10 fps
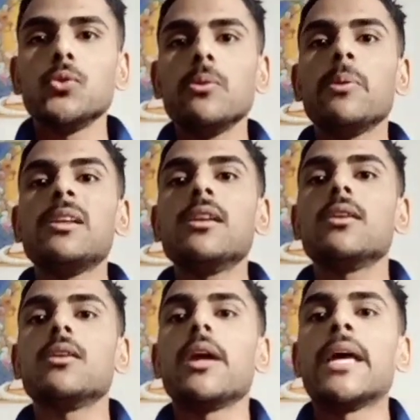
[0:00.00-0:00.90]
So today we
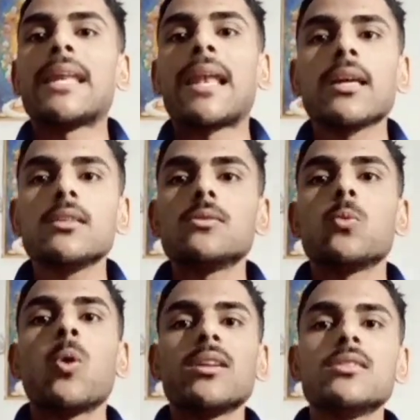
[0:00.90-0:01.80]
will
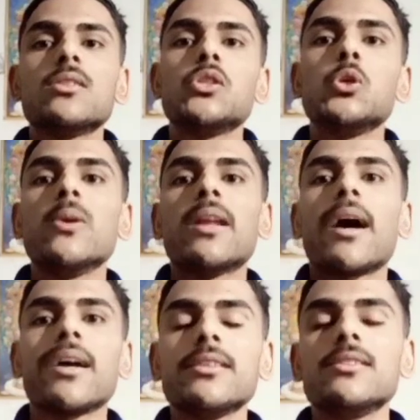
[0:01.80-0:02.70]
analyze what is the
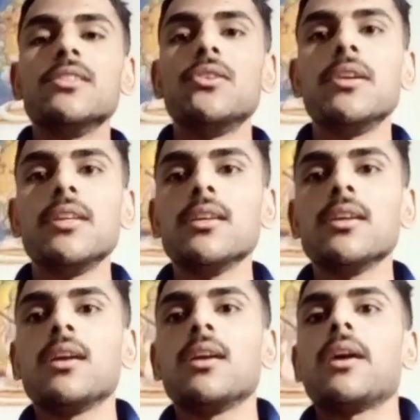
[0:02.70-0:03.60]
UN High Sea
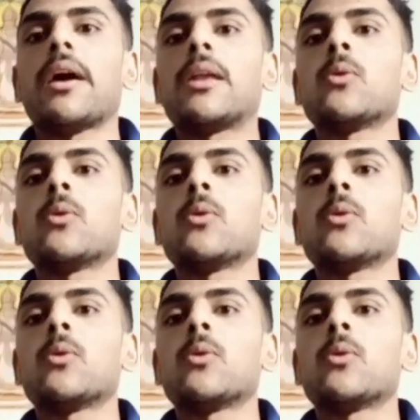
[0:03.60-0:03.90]
Treaty